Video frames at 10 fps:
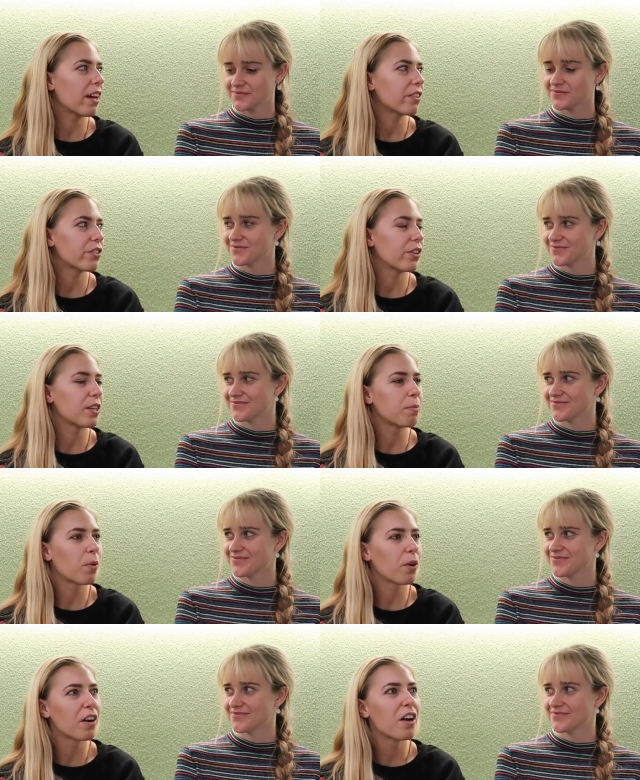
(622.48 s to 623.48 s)
Speaker 1: answer
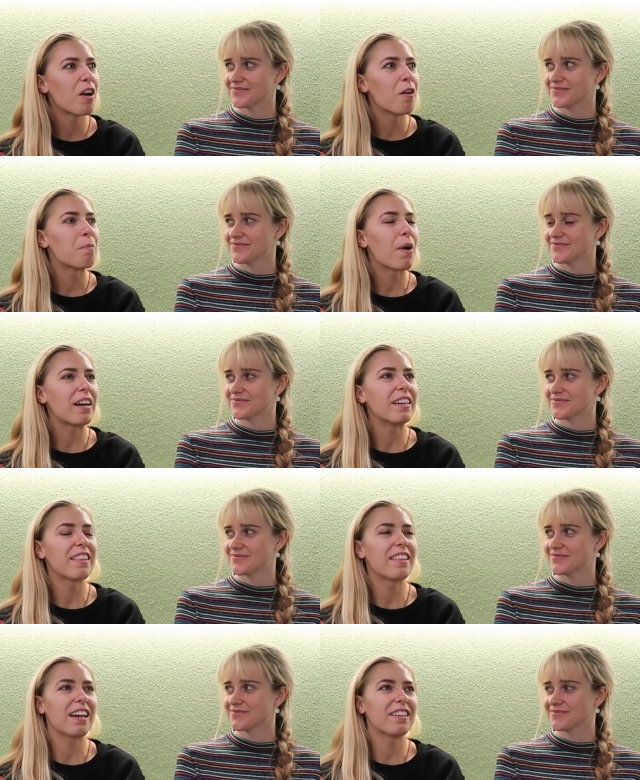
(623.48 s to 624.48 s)
anymore. But
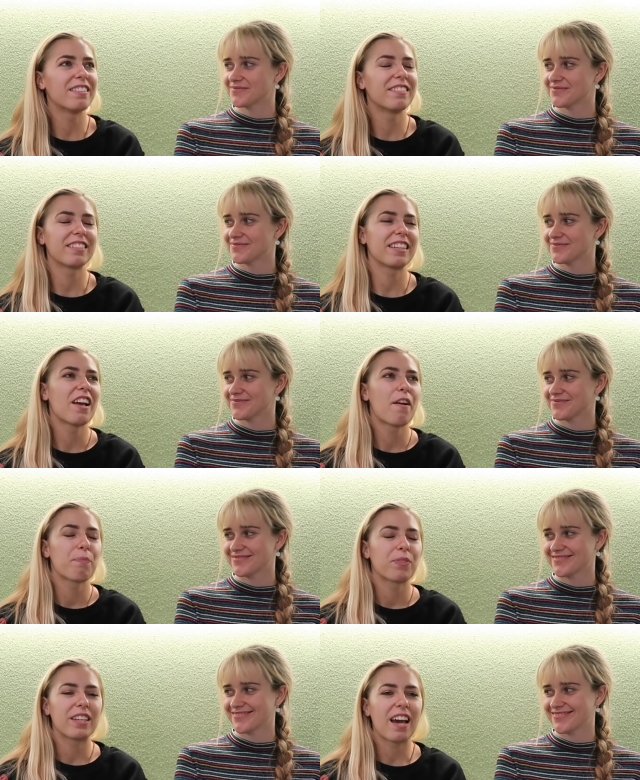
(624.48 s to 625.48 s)
then
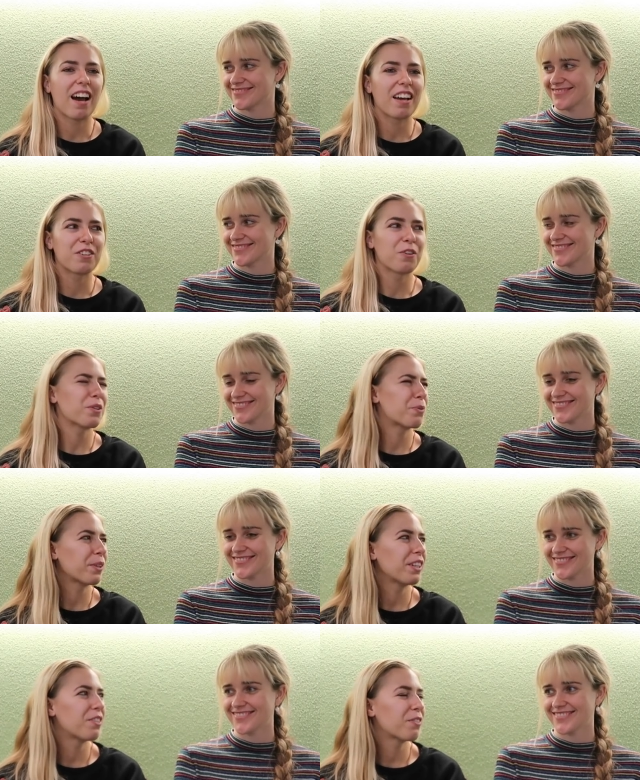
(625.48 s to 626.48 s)
yeah, I don't know. It's
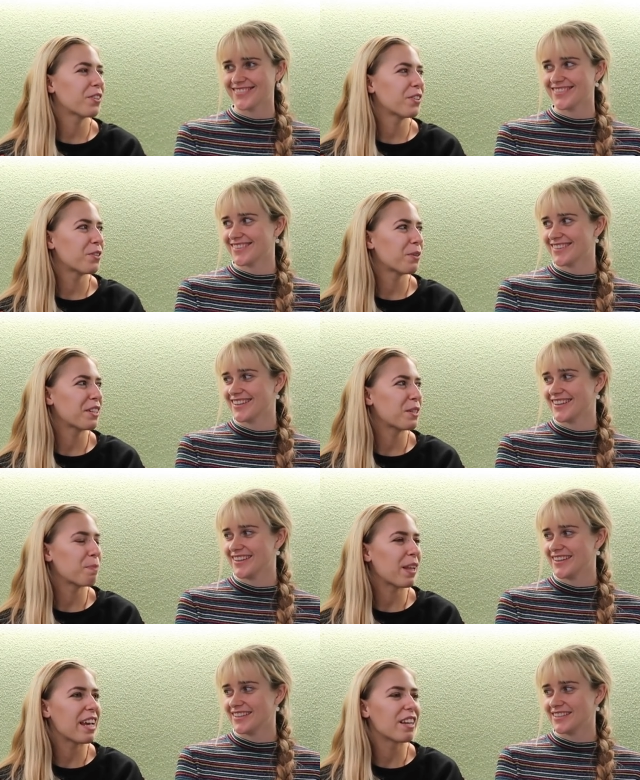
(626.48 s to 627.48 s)
really difficult to
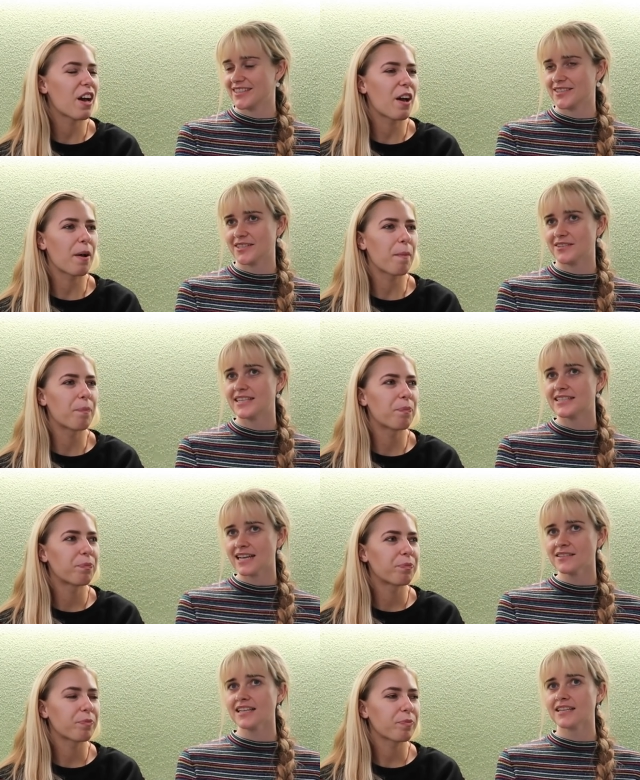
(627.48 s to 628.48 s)
explain. Yeah, so um, it
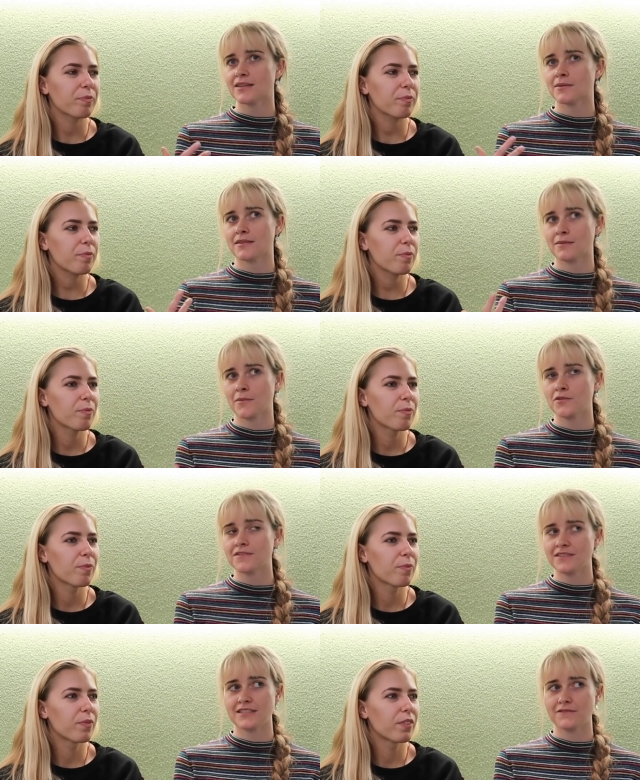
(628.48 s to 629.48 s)
sounds
Speaker 2: like most
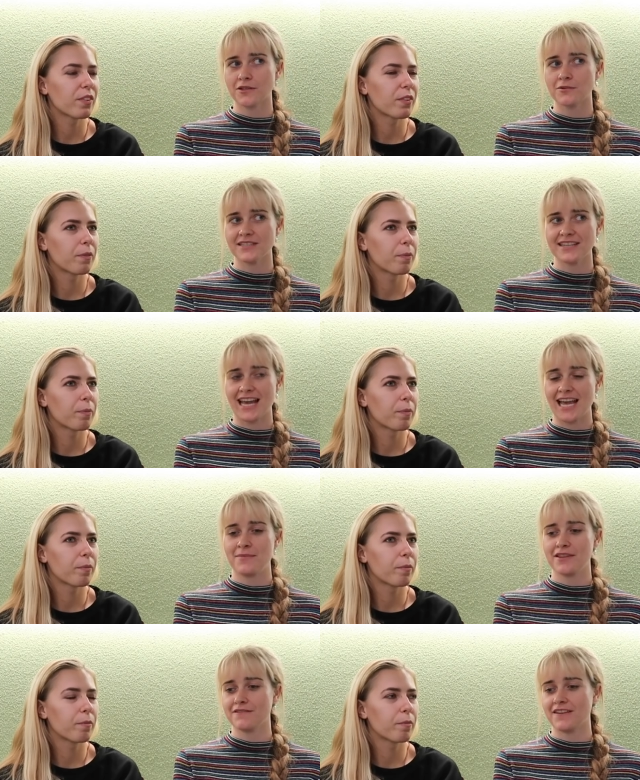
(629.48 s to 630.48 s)
of the difficulty
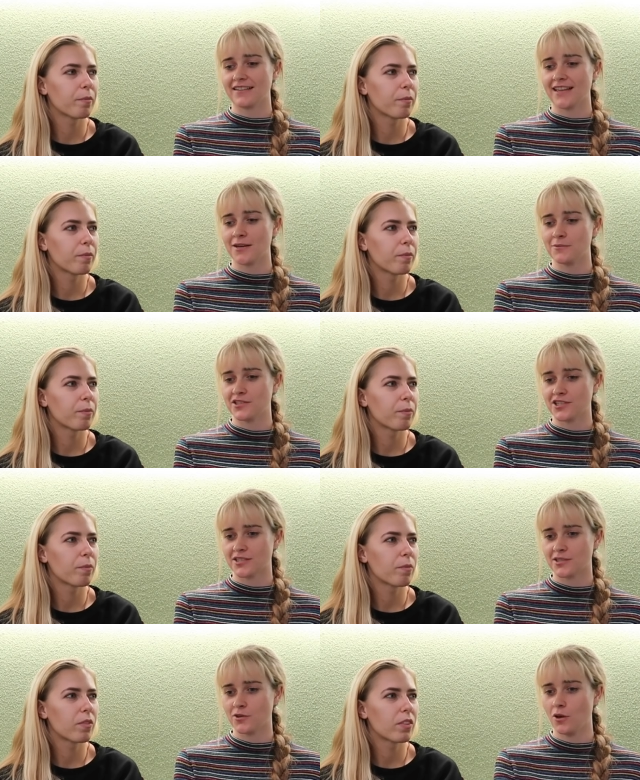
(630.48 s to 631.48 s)
came in the fact that it was
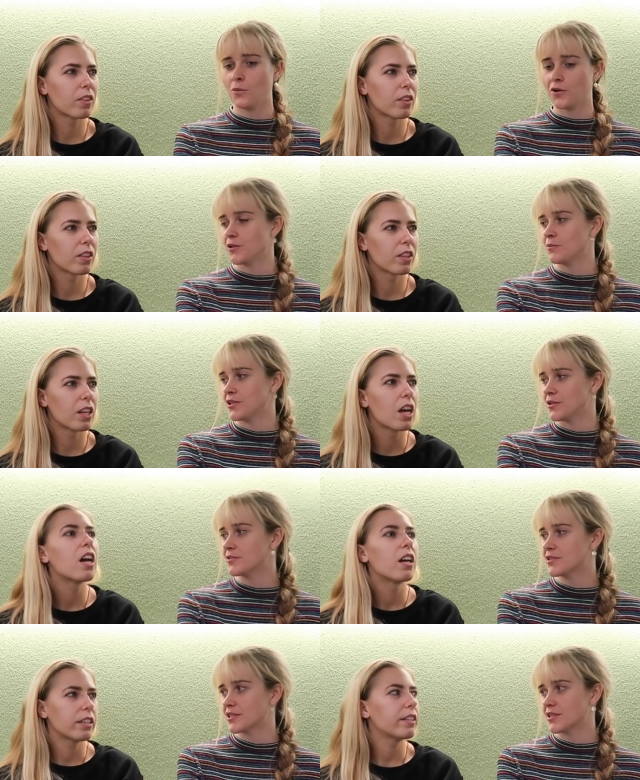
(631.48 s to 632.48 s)
just not what you were
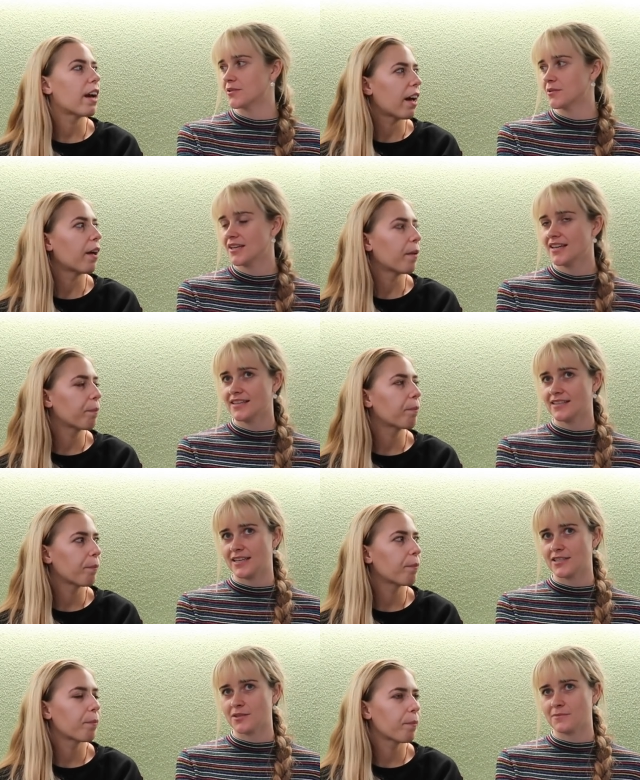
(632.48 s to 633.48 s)
used to. Yeah.
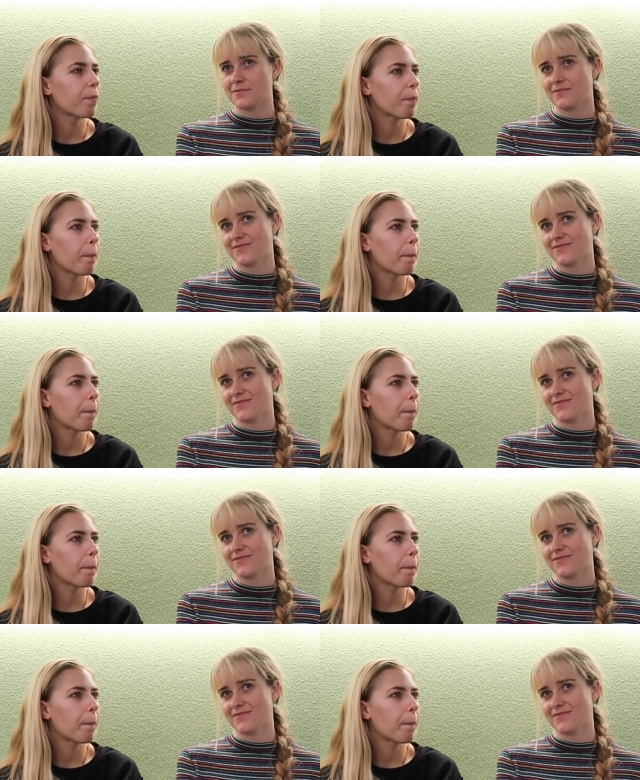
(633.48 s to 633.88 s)
Yeah, so mm,